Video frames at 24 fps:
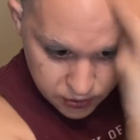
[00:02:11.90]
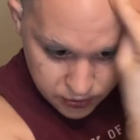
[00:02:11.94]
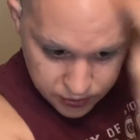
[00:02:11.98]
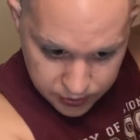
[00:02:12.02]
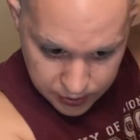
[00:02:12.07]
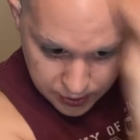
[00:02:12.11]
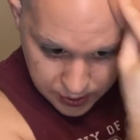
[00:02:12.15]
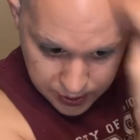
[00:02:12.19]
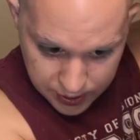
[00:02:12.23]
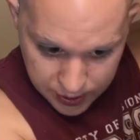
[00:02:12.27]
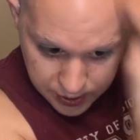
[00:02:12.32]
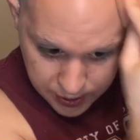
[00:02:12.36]
in the
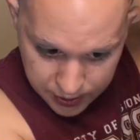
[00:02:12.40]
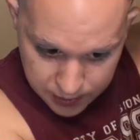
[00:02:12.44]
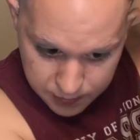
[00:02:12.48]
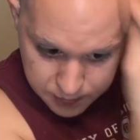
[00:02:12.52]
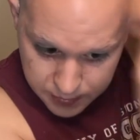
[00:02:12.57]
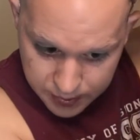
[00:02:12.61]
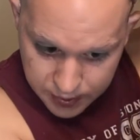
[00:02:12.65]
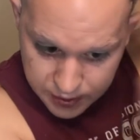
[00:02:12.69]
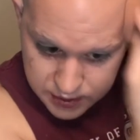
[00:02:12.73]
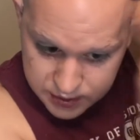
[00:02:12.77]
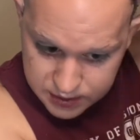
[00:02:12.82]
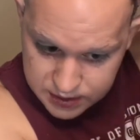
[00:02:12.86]

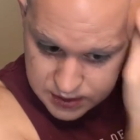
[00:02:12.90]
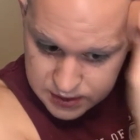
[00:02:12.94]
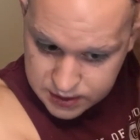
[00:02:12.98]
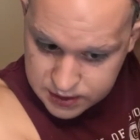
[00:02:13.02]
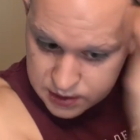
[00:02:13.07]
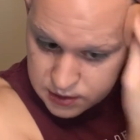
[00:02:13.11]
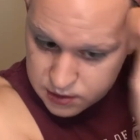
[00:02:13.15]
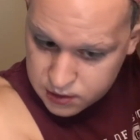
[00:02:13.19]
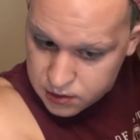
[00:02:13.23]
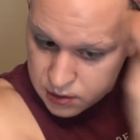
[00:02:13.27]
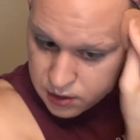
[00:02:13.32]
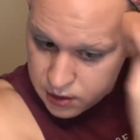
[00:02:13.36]

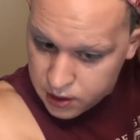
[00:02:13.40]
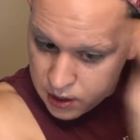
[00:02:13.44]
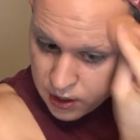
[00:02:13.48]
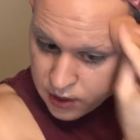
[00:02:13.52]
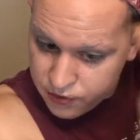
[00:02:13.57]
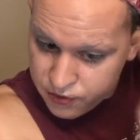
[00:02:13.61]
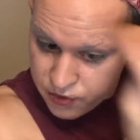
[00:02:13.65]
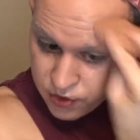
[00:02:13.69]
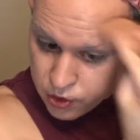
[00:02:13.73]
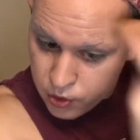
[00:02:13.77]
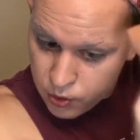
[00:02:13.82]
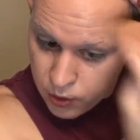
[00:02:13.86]
comments
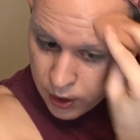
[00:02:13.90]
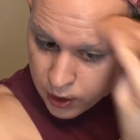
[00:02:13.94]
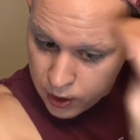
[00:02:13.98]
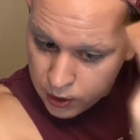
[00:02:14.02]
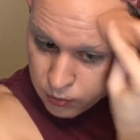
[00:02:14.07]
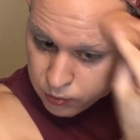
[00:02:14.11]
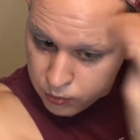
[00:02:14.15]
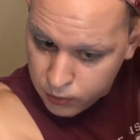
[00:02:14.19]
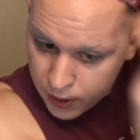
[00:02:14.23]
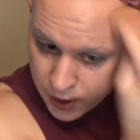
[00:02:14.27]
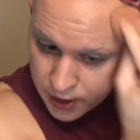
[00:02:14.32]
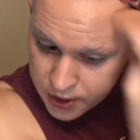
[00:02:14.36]
if you are
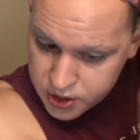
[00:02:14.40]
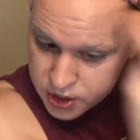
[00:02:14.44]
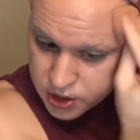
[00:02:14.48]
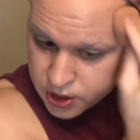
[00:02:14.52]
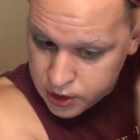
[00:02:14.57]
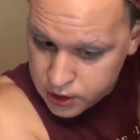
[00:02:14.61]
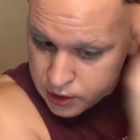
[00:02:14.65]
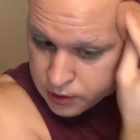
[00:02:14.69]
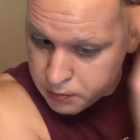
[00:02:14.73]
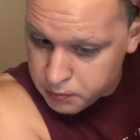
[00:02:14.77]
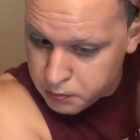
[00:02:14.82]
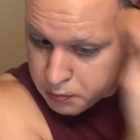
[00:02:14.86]

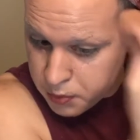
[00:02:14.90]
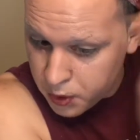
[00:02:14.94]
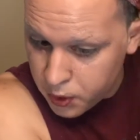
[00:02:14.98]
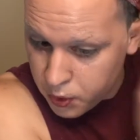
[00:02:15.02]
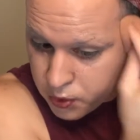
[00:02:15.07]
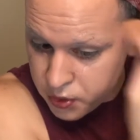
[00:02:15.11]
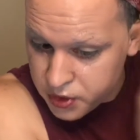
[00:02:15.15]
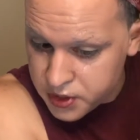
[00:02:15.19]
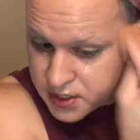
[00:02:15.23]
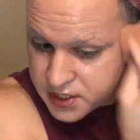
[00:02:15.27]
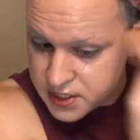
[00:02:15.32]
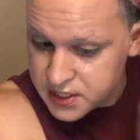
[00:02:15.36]
watching
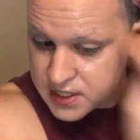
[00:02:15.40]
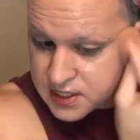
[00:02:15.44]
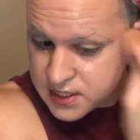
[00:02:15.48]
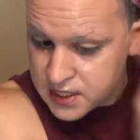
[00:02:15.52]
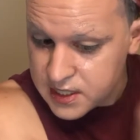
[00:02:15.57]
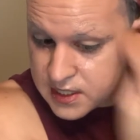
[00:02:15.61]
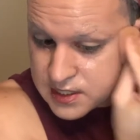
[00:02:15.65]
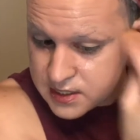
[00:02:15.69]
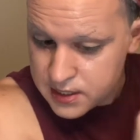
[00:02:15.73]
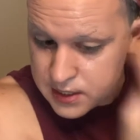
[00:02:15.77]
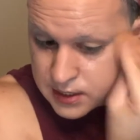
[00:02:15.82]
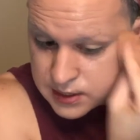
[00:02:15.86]
both
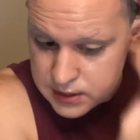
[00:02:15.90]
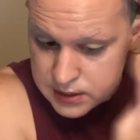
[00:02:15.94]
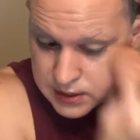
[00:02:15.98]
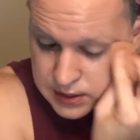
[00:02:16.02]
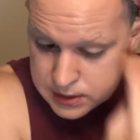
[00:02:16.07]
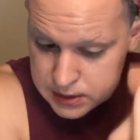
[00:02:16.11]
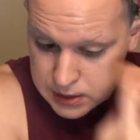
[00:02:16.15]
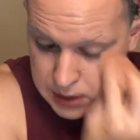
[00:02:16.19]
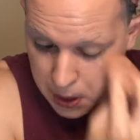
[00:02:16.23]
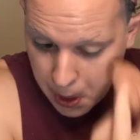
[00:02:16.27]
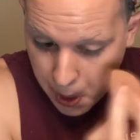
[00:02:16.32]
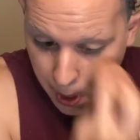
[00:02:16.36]
seasons.